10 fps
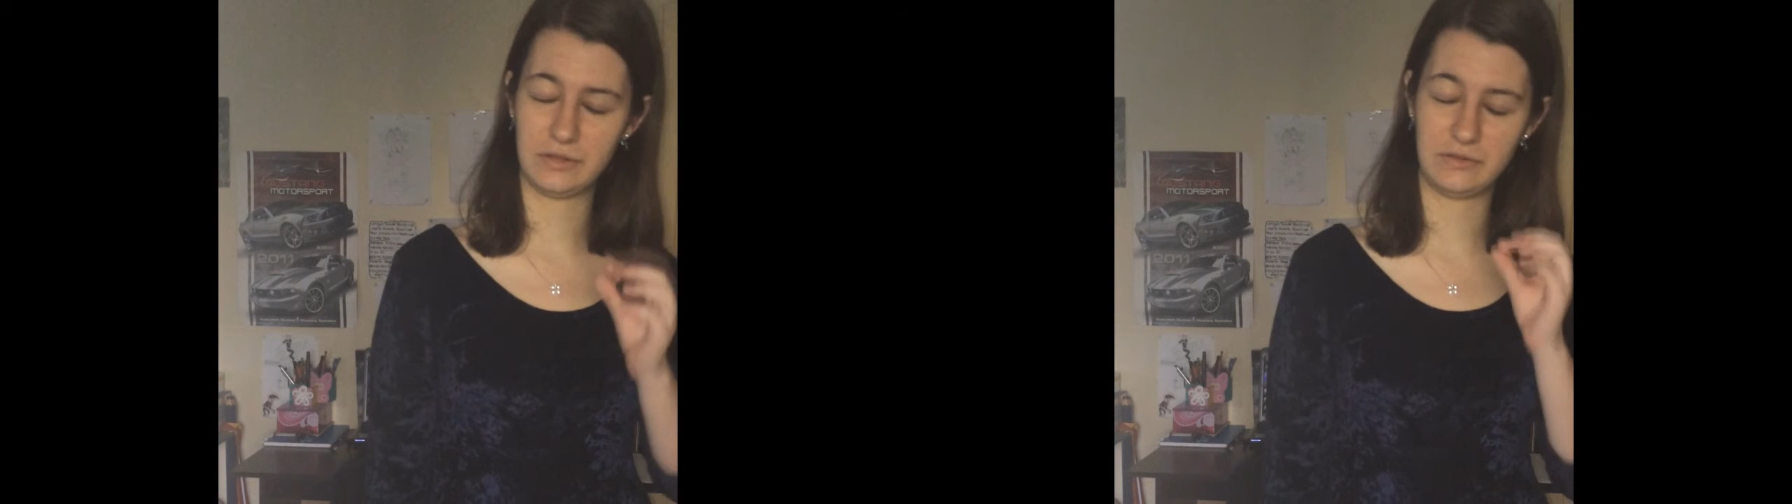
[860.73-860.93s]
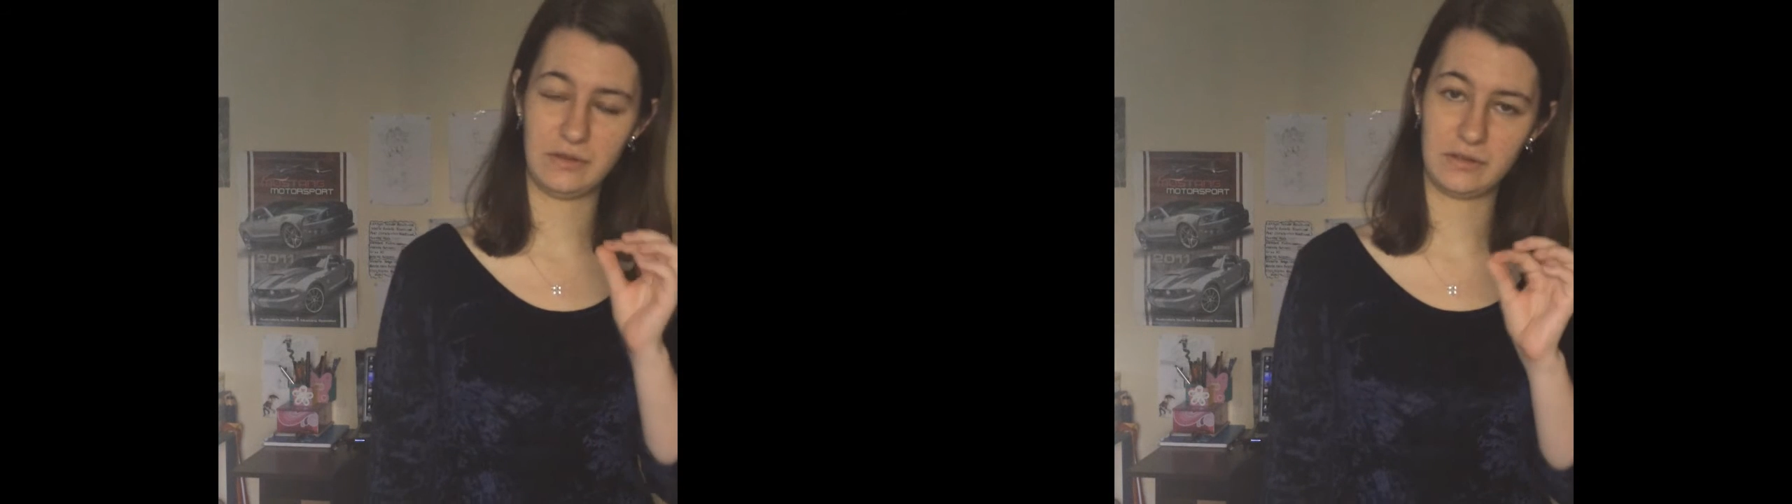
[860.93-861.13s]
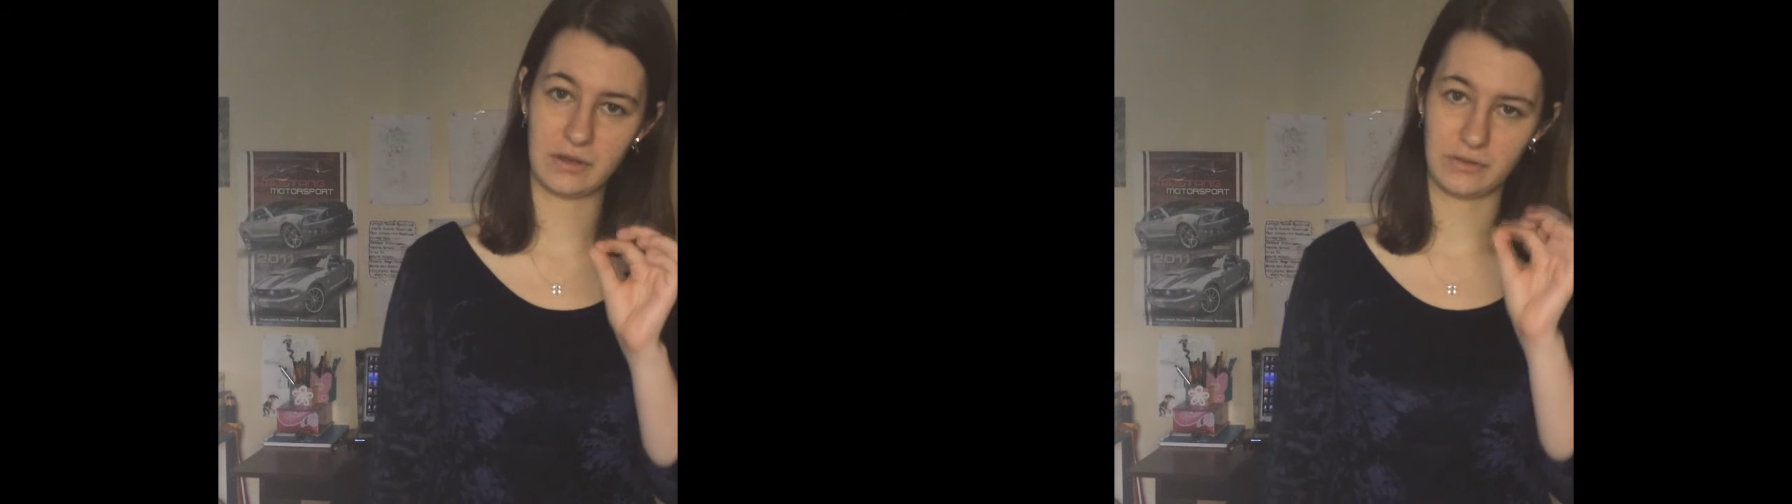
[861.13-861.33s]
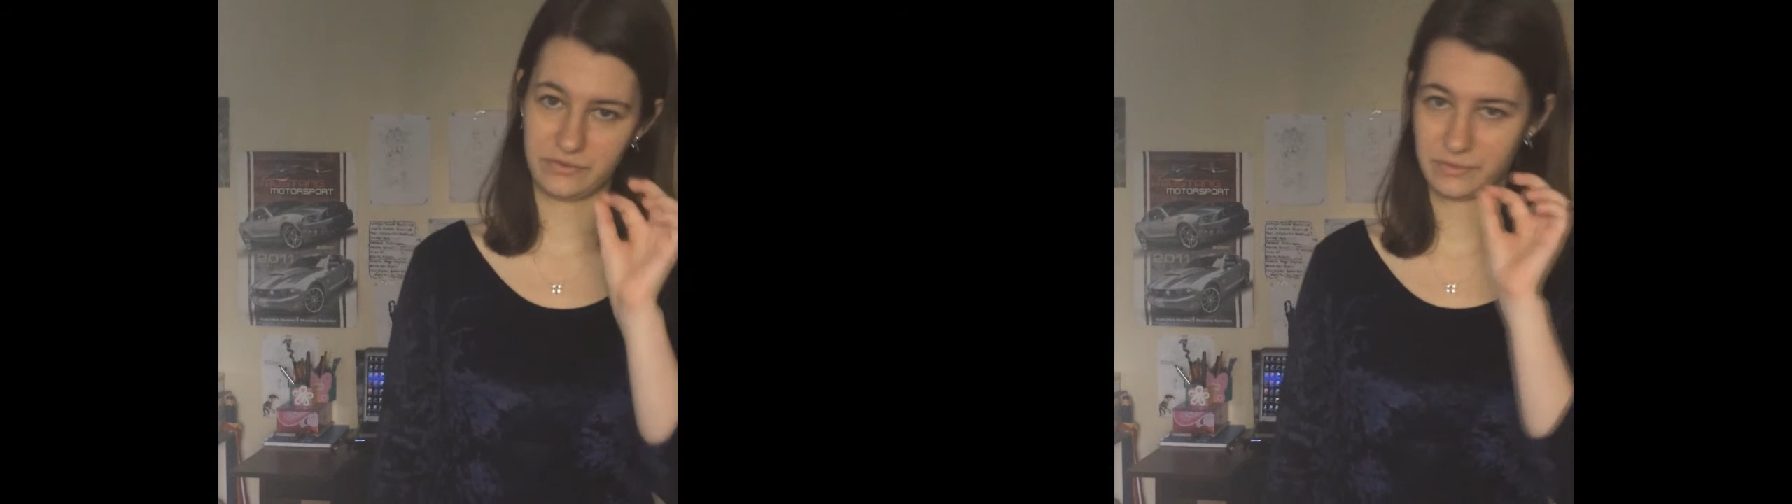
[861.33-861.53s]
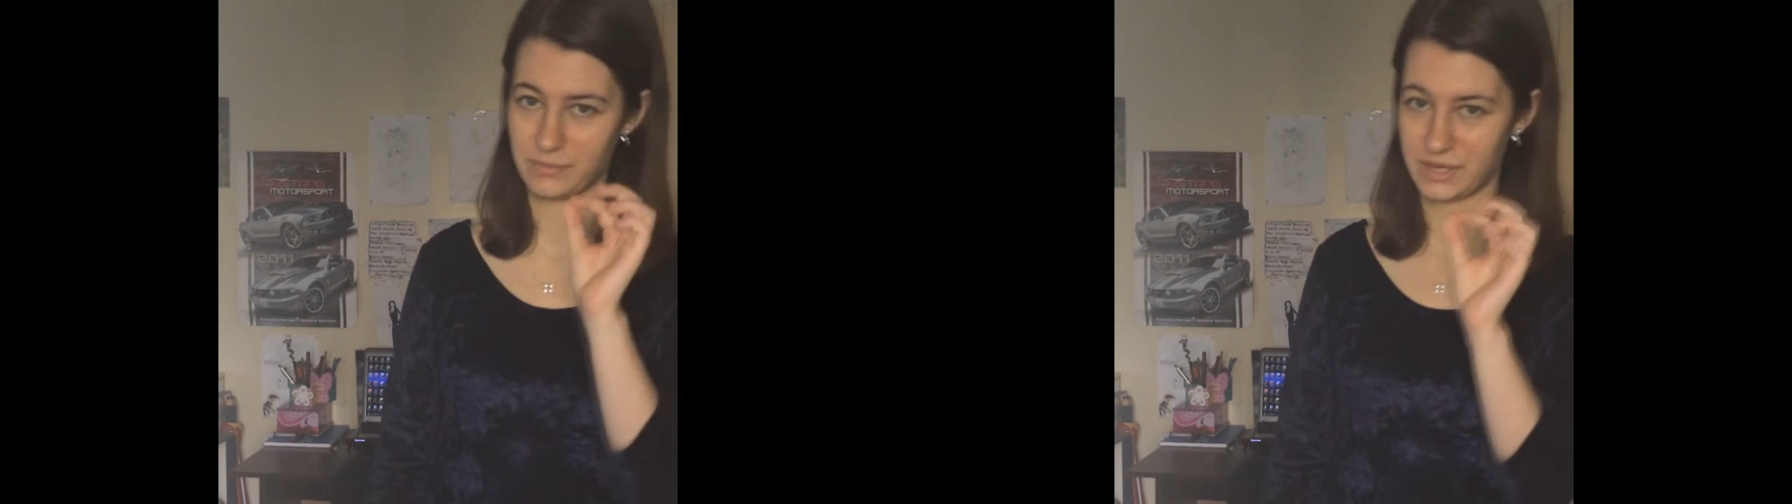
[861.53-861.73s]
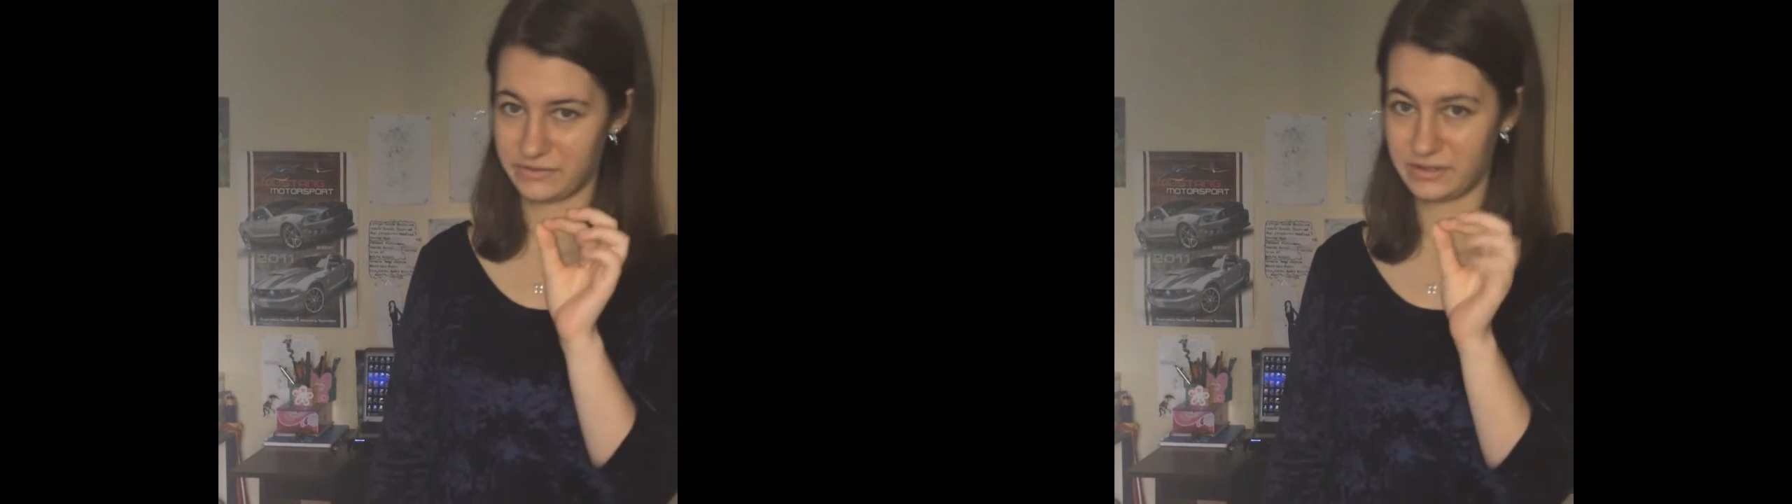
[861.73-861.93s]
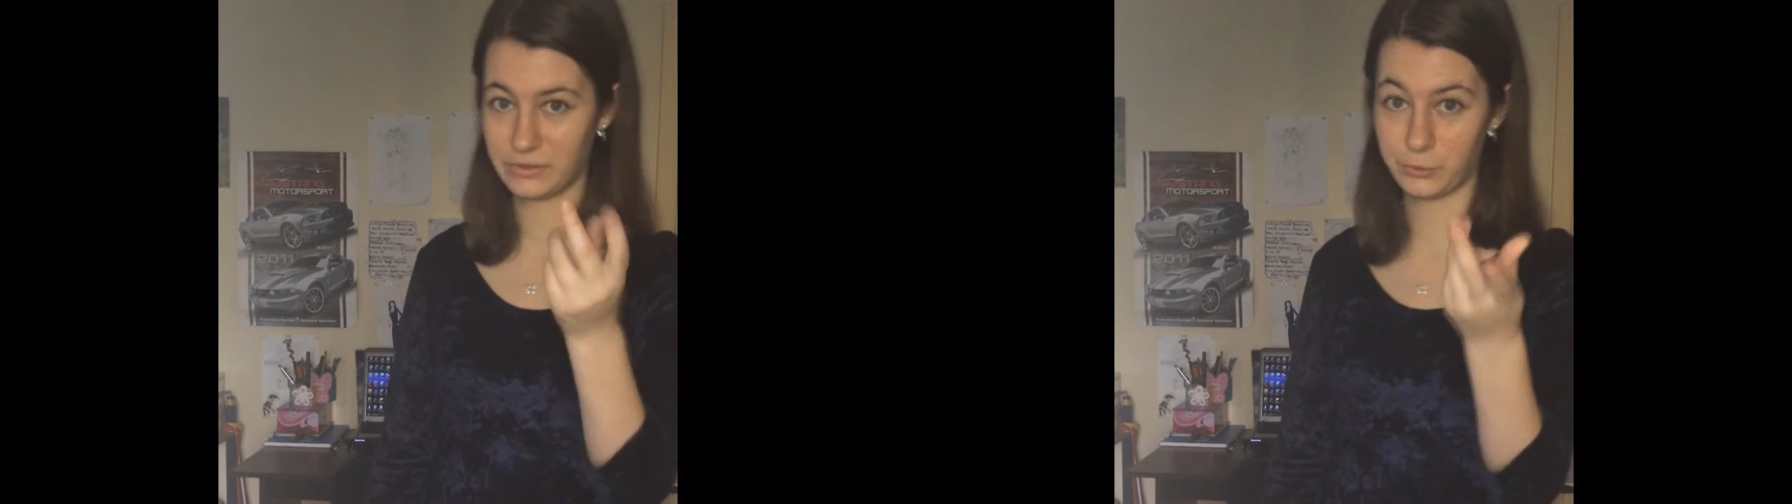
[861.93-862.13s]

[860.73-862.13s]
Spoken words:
The detail is amazing.